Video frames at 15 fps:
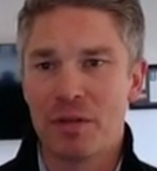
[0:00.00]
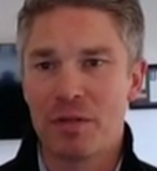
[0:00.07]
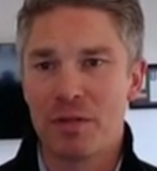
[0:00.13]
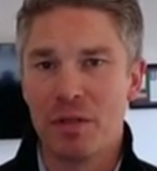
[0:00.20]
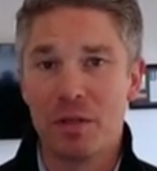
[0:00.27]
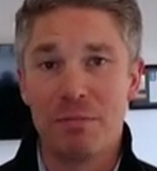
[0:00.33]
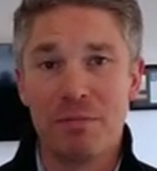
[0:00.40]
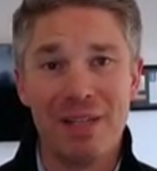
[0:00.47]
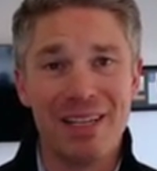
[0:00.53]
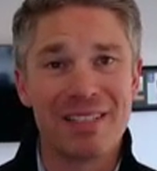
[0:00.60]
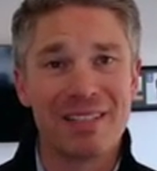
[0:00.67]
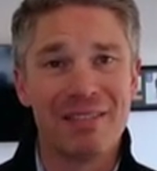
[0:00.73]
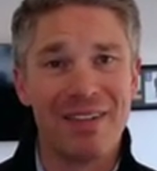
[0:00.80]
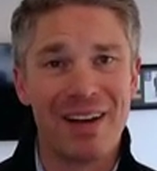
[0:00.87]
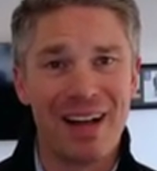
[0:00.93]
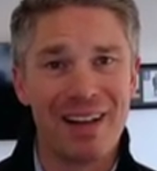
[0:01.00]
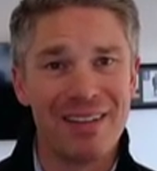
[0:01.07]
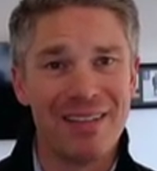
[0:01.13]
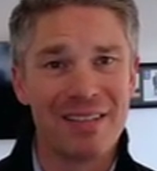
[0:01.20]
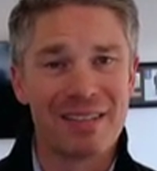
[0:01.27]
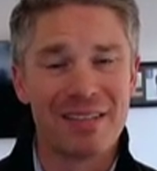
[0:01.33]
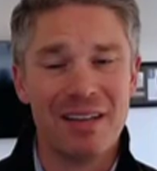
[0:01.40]
So your peaks and
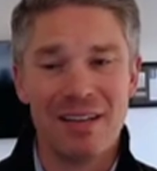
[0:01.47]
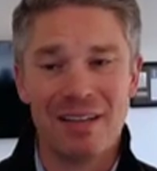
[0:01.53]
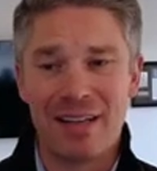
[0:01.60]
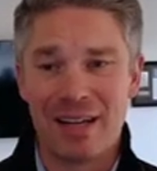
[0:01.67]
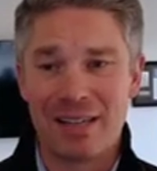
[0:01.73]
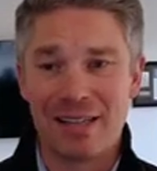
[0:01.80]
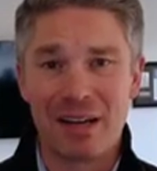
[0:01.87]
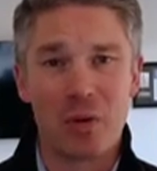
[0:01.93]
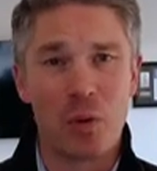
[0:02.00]
valleys, that's that